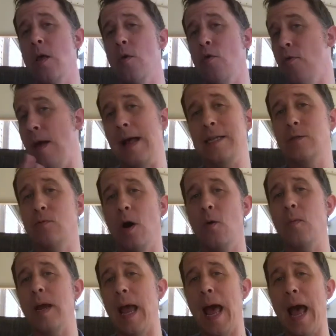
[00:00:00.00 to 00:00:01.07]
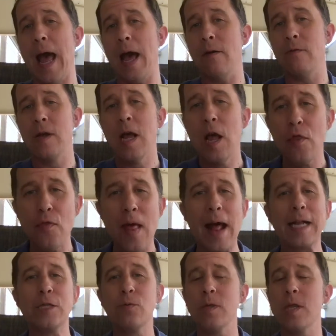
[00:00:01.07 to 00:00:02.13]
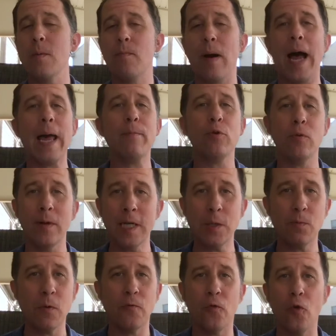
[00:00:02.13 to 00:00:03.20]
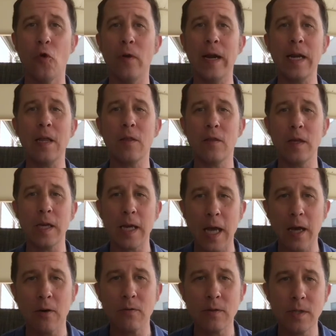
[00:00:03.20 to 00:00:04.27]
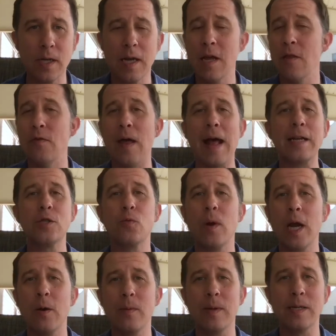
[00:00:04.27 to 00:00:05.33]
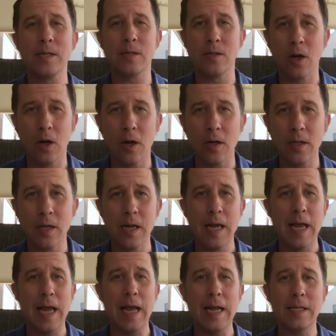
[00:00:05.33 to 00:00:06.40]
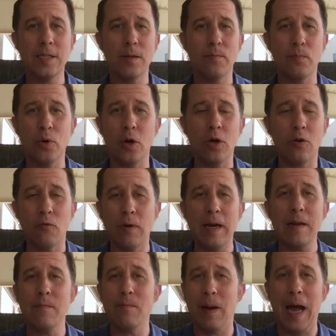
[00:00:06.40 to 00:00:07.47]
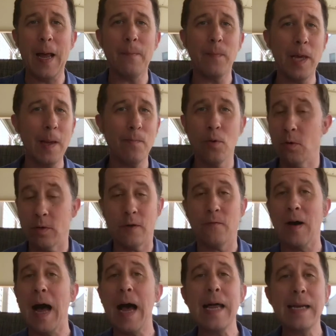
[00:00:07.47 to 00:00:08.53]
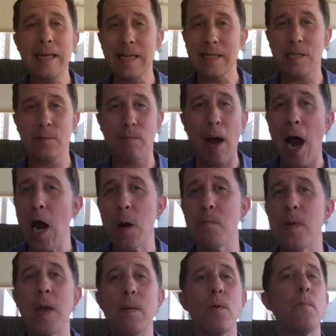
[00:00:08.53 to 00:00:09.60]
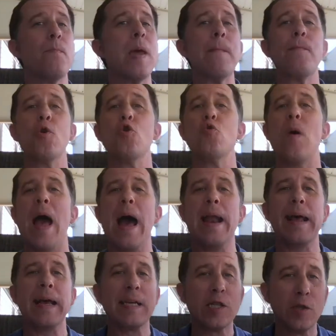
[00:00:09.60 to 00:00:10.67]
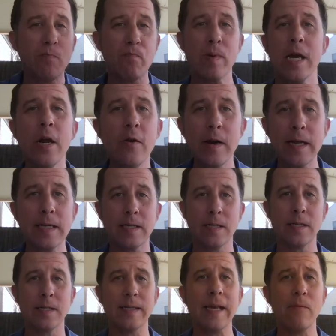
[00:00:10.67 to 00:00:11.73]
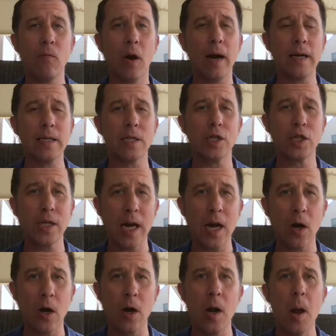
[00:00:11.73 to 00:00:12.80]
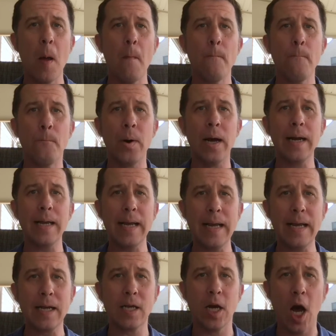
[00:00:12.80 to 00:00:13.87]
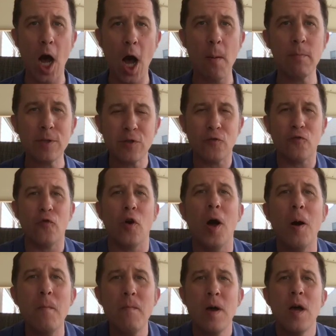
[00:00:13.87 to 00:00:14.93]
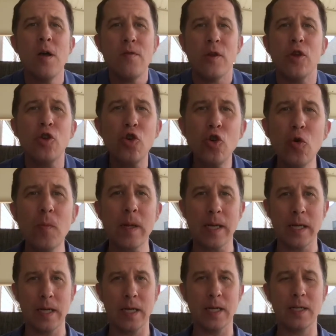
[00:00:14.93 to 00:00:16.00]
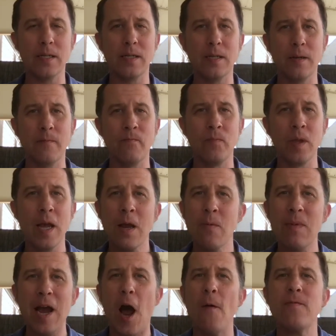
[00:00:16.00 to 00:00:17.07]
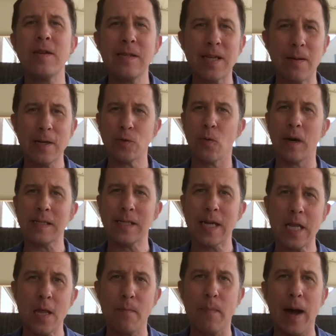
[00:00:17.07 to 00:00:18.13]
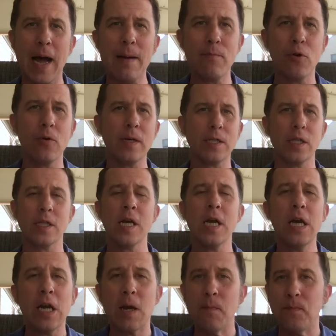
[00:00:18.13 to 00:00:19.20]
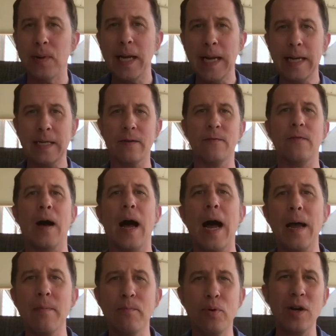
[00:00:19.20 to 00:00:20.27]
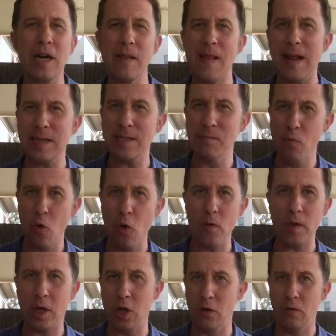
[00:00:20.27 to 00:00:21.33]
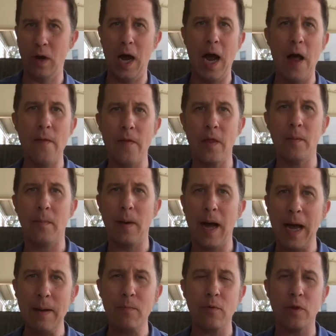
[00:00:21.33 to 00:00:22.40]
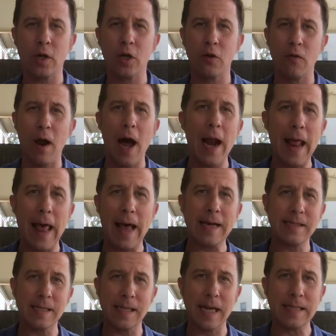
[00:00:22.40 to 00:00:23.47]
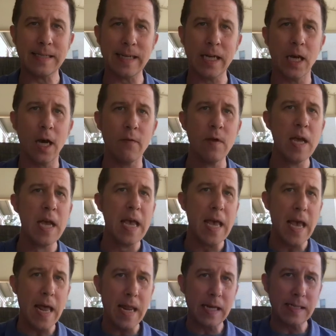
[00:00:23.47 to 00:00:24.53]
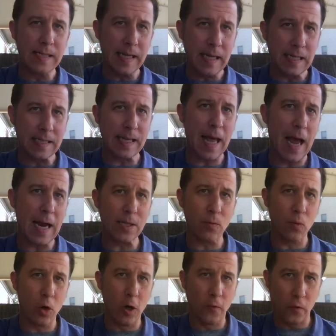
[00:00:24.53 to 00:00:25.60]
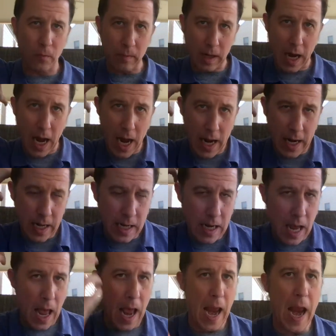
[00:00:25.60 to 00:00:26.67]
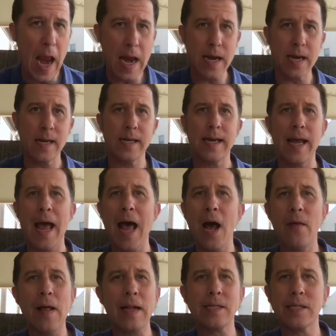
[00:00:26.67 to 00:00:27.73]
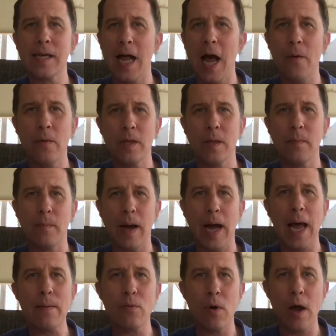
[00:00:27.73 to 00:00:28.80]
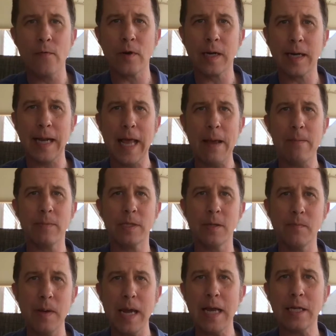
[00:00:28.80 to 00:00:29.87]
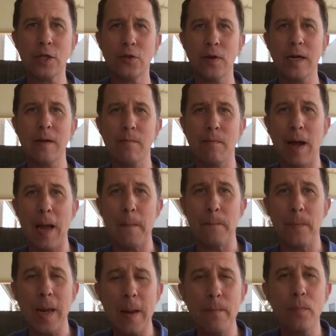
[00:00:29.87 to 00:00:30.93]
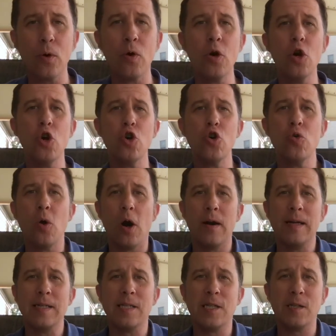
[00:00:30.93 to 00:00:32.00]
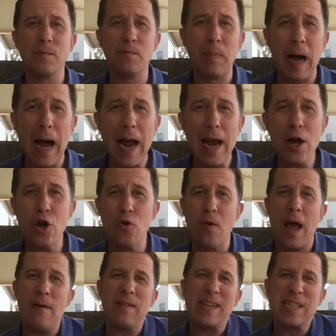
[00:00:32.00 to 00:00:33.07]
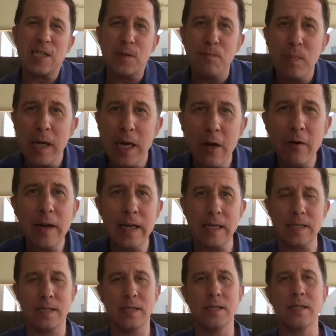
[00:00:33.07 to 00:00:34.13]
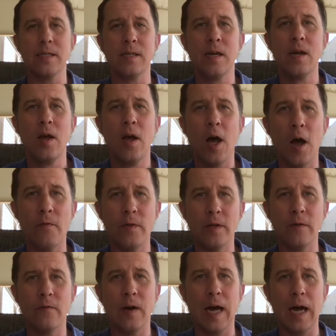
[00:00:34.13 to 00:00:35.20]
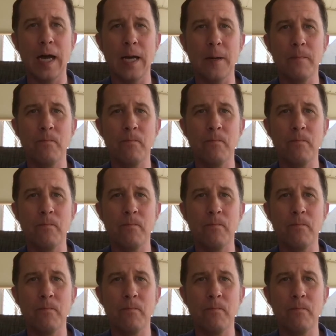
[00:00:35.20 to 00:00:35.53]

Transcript: That's what we have. That's what the Bible is before anything else. That's where we start. It's a book written by people, divinely inspired people, people who had experiences they wanted to share, but it comes from the humanness. We often sometimes want to say the Bible is this completely divine book, and that's more the Quran than the Bible. The Quran has this idea of it is the exact word from God handed down. That's not what the Bible ever claims to be. It's written by people who are inspired, who have experiences of the divine.